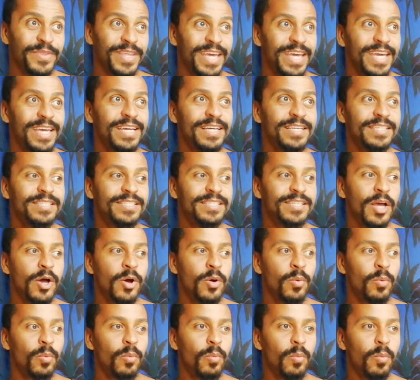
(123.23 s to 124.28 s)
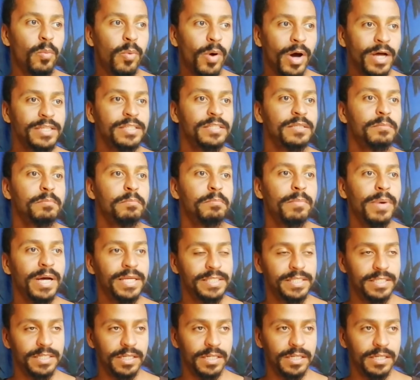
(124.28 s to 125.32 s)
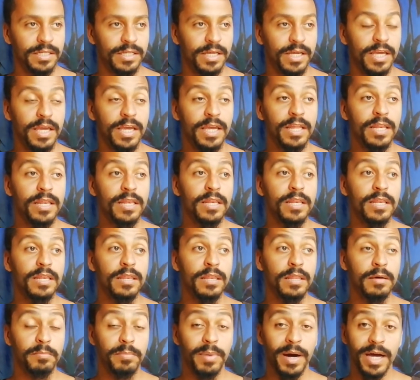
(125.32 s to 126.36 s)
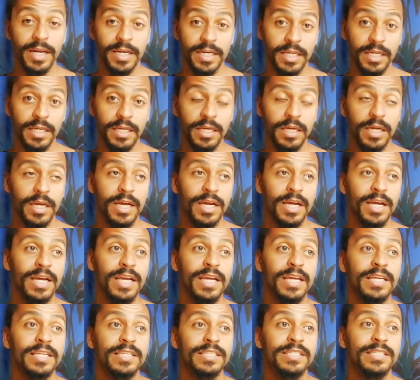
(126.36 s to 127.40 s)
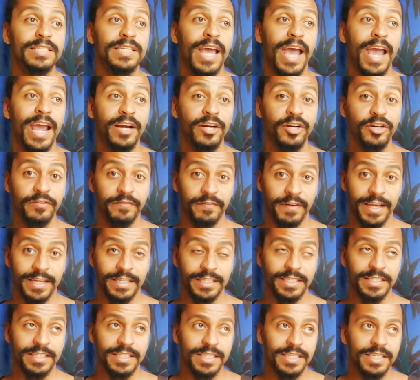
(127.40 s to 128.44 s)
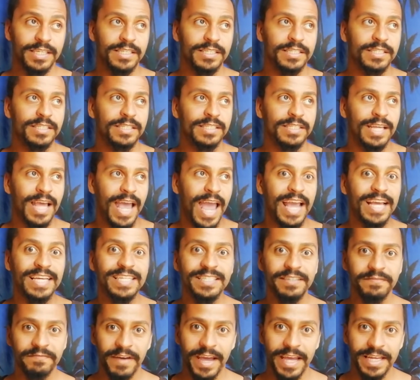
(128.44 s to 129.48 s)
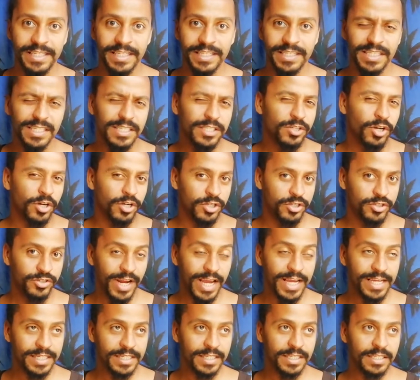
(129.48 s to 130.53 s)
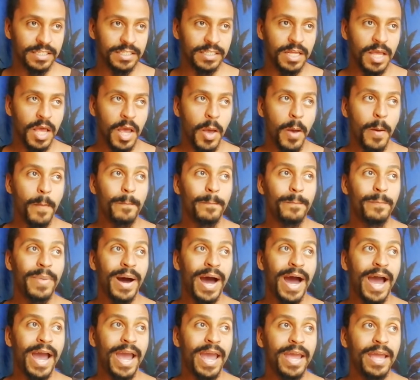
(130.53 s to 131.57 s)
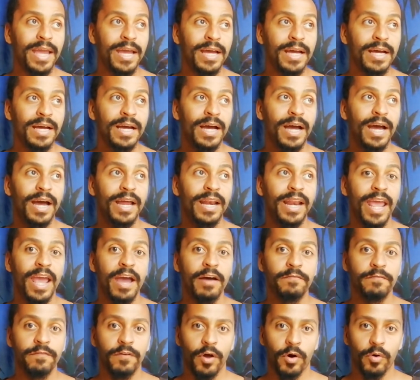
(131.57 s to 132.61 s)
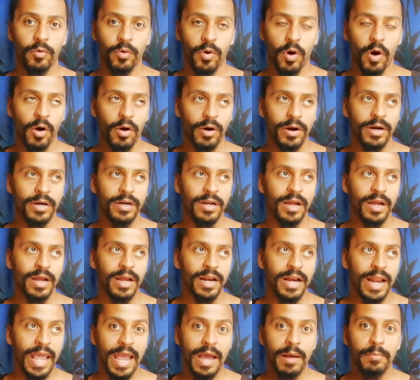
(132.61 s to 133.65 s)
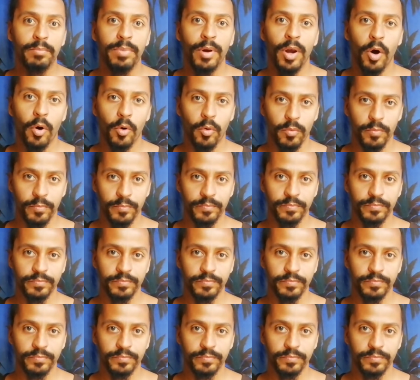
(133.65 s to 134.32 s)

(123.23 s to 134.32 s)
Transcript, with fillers: is what muscle in the body is innervated, is activated, is contracted by an airflow or an air blow?